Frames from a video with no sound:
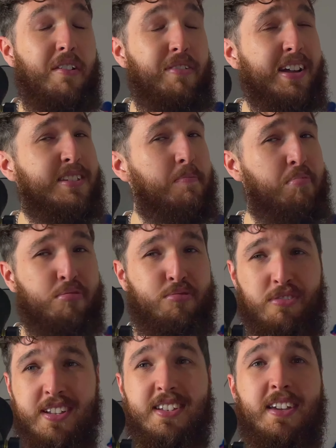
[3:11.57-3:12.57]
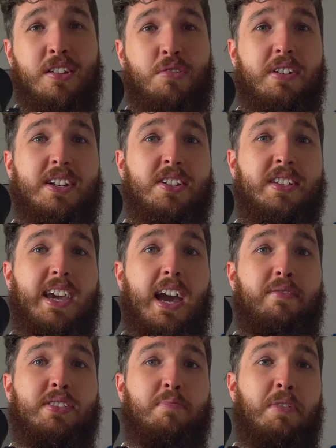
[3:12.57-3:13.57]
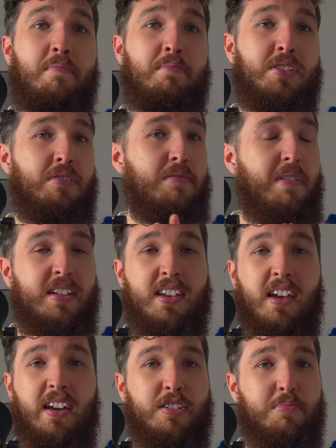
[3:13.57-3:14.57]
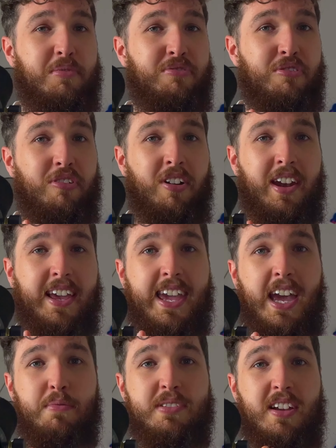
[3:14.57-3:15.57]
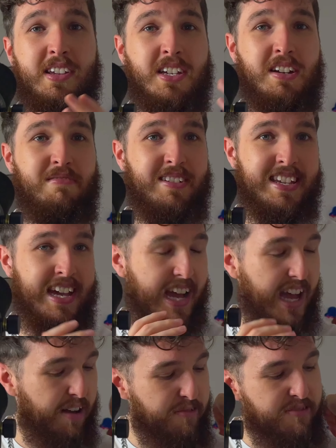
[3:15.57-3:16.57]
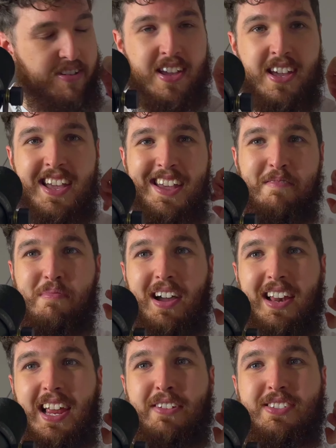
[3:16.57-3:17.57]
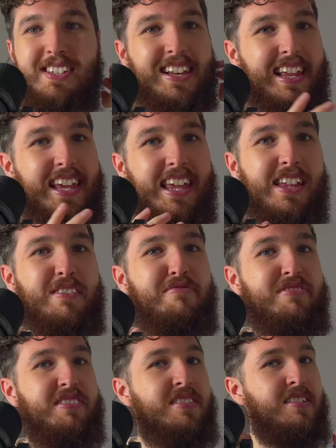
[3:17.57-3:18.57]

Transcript: I've had some pretty egregious gaps in between my tattoos before, and the gaps that I currently have in my left sleeve